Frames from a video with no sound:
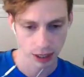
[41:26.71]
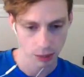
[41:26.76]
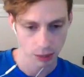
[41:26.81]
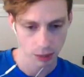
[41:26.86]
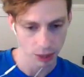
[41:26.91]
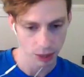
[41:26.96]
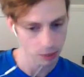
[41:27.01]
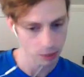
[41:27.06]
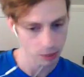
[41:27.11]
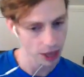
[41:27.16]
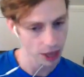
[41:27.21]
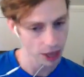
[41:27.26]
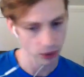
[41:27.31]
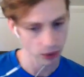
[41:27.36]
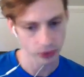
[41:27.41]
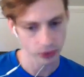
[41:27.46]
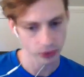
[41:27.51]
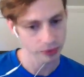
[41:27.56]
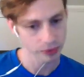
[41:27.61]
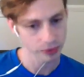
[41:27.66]
bare
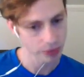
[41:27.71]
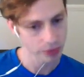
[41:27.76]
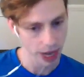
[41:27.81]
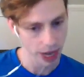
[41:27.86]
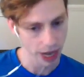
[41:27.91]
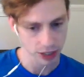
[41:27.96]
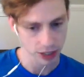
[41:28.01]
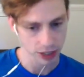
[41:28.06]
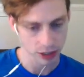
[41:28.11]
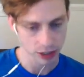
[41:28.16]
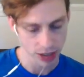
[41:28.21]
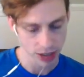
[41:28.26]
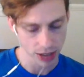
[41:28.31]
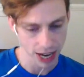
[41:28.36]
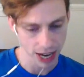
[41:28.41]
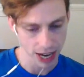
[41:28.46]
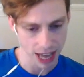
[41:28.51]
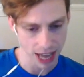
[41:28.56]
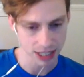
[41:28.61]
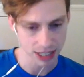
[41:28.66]
metal not not
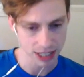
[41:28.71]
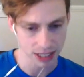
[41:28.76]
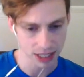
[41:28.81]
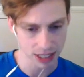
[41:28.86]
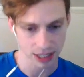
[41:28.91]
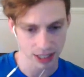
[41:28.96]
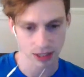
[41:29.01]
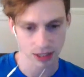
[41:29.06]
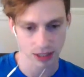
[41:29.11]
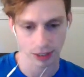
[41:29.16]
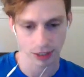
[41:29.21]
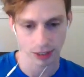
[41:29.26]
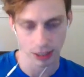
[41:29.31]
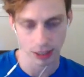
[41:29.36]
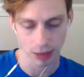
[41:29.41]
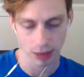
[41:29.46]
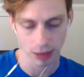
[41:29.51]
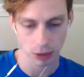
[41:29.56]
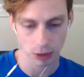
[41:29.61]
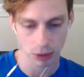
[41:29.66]
as easy right
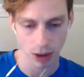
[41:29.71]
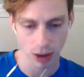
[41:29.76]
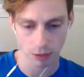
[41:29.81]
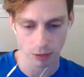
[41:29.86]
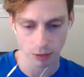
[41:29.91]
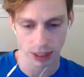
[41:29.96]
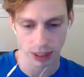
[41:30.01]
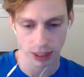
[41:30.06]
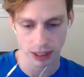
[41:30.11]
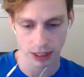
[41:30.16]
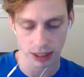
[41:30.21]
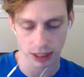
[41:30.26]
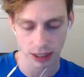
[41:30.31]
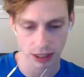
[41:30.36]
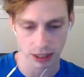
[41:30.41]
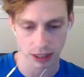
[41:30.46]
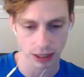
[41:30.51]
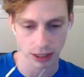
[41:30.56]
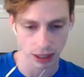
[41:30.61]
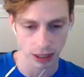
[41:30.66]
maybe you have PXE and